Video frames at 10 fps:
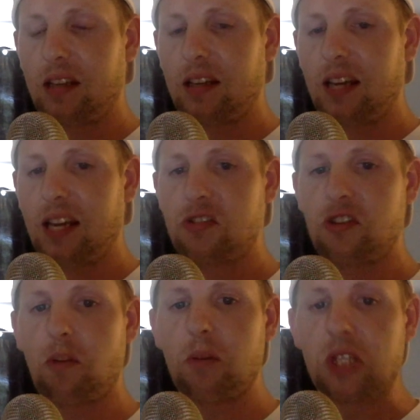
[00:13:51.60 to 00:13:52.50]
has
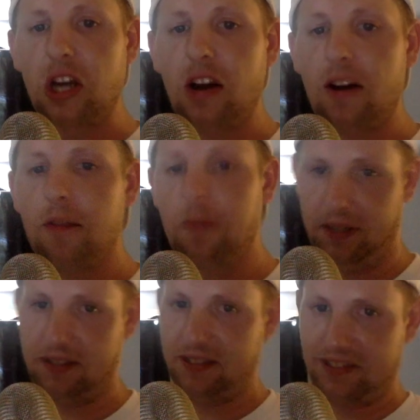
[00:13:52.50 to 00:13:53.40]
so much
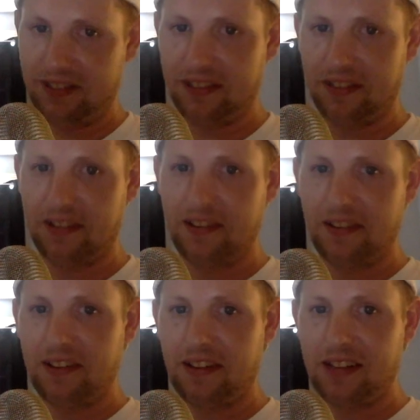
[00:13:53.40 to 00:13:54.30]
confidence
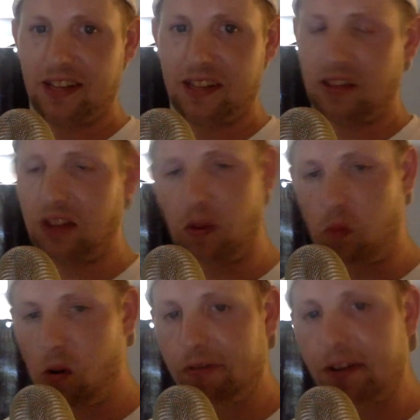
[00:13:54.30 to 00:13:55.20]
that they
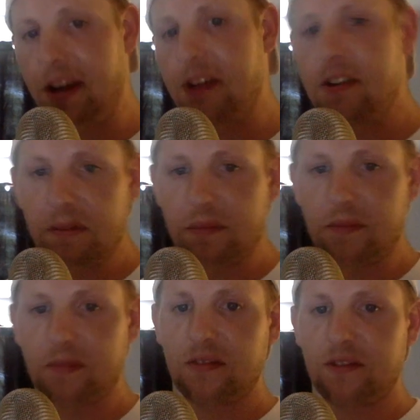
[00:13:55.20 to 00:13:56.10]
won't fire him
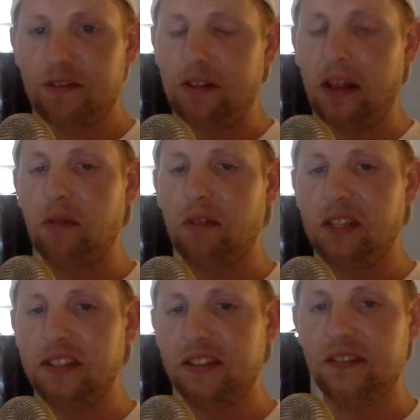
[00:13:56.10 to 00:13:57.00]
for that
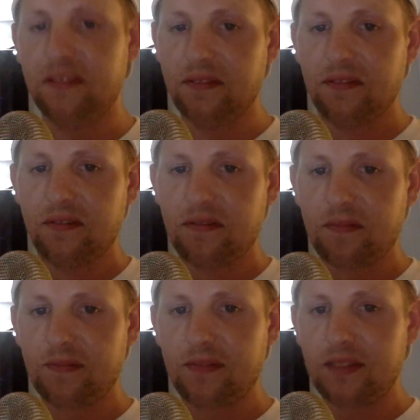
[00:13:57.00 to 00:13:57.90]
reason
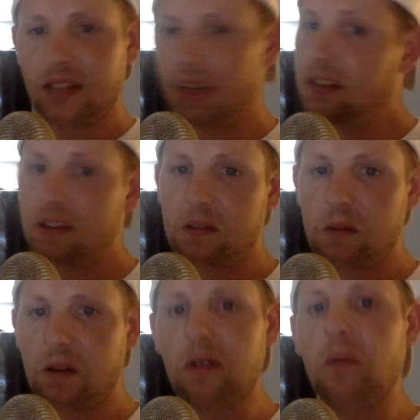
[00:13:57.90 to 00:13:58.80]
that he does
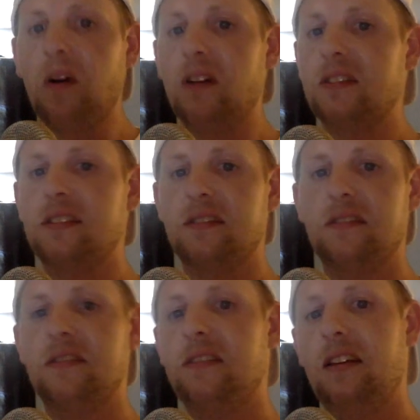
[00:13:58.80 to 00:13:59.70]
whatever he wants.
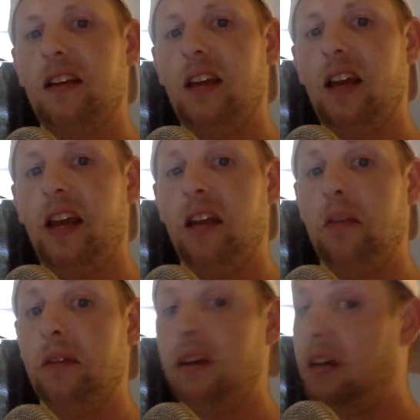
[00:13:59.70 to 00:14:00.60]
And he
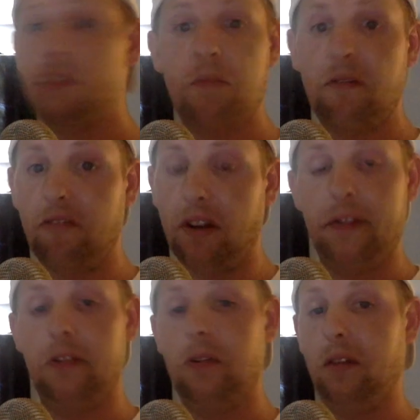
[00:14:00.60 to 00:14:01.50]
has been
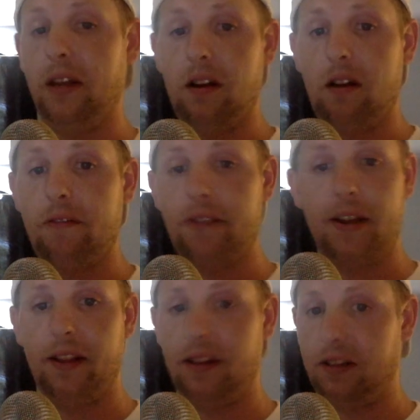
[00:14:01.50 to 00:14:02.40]
fired or laid off
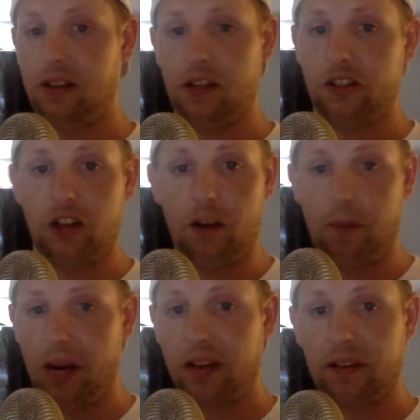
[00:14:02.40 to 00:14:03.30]
and then got his job back